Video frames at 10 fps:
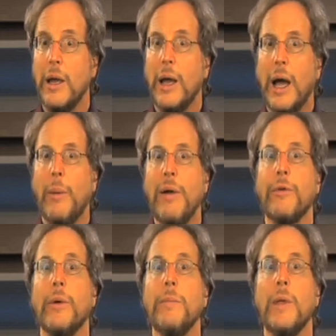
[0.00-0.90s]

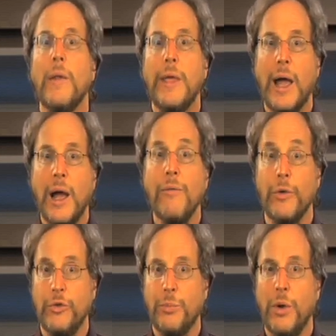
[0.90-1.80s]
However, the
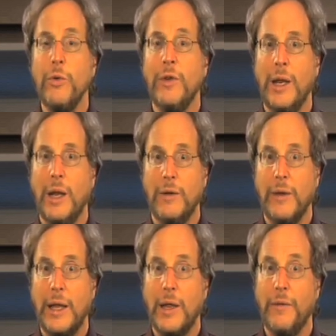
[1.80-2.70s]
average protein
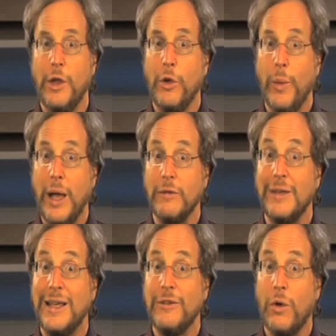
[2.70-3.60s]
intake in the U.S.
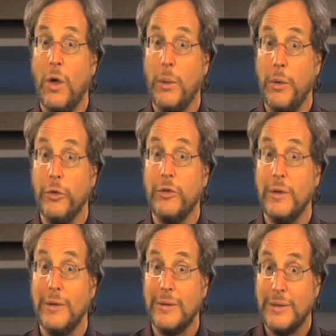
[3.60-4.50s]
is almost
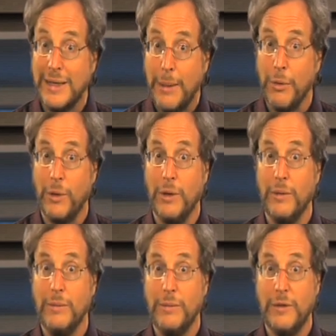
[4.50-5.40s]
double
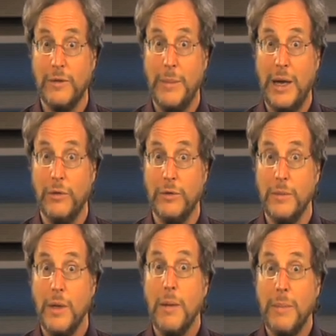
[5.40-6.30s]
this amount,
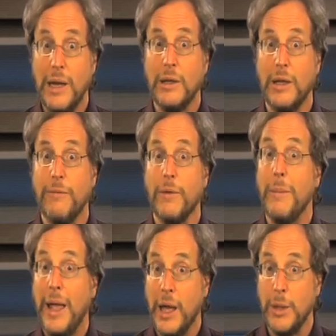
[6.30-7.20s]
mainly from
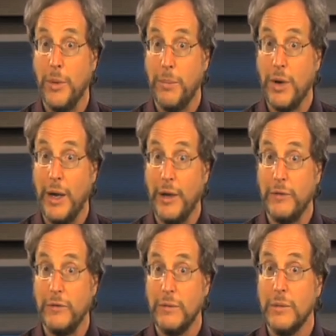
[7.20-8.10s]
animal
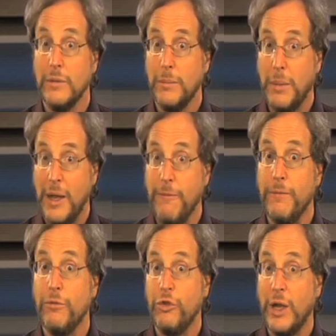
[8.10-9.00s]
products: beef,
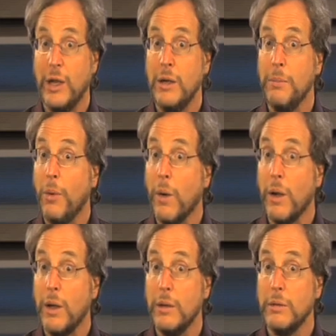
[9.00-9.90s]
chicken,
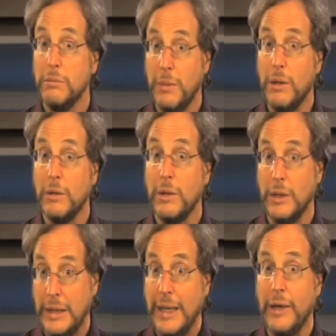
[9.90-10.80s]
pork, milk,
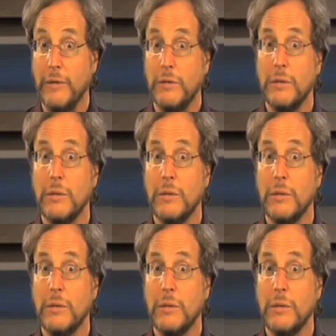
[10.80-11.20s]
and eggs.